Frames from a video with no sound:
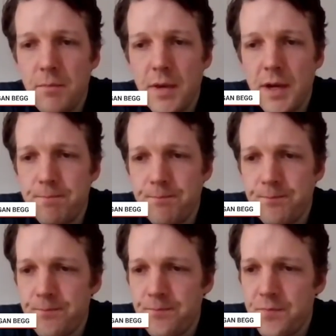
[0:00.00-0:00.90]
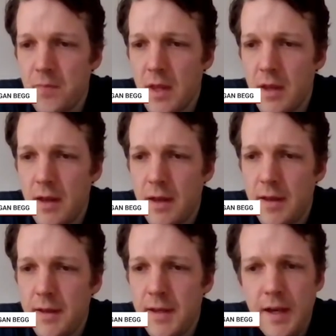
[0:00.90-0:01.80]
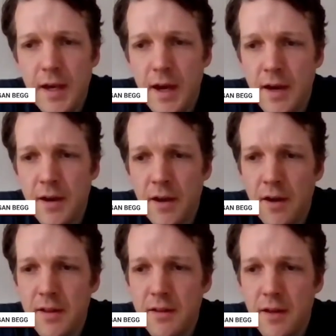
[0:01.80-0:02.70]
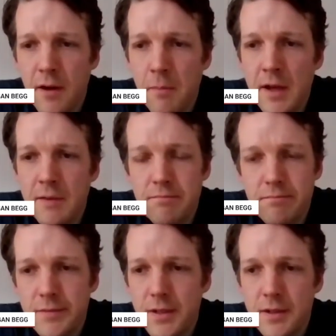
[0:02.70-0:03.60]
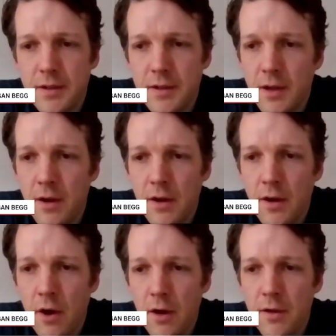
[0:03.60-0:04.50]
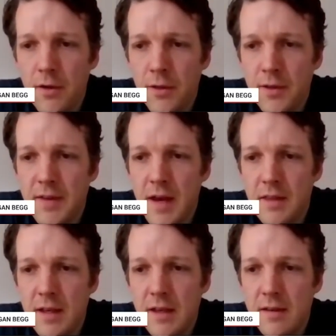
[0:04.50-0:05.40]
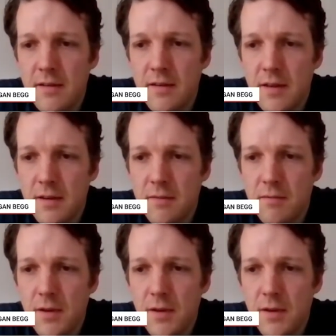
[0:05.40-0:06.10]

But yeah, I mean, the sad thing is that